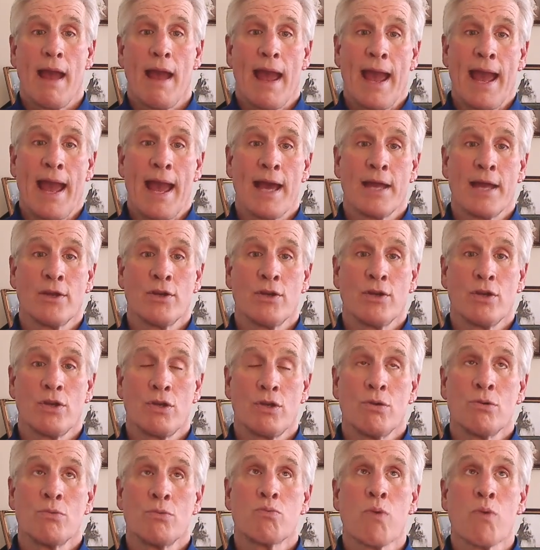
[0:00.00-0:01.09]
And
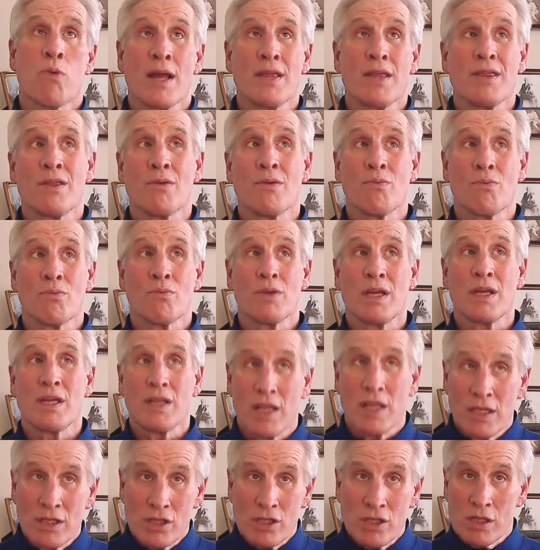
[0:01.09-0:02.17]
it
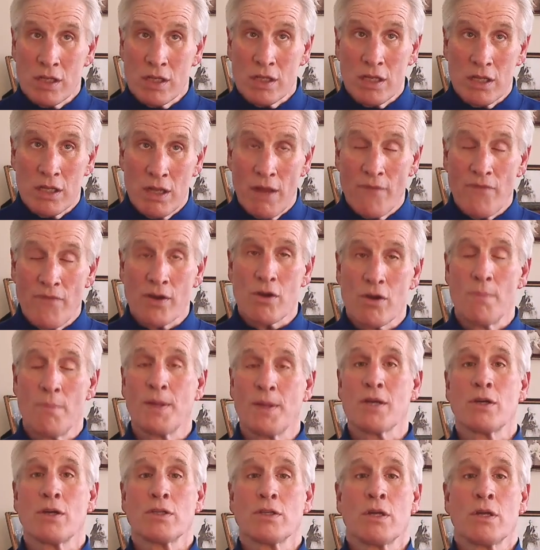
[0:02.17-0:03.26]
is difficult
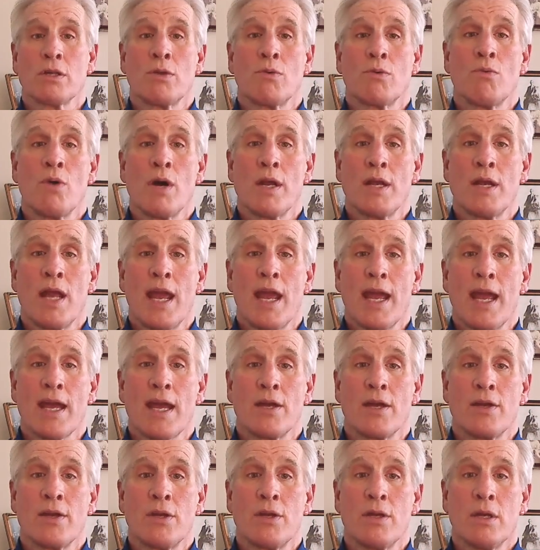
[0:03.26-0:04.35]
because on the one
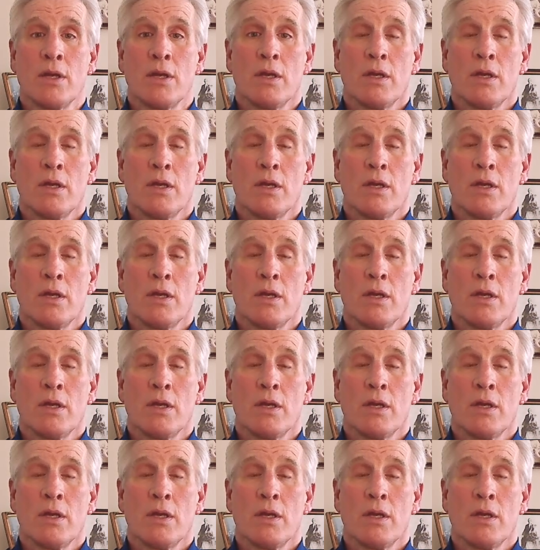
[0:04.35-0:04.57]
hand,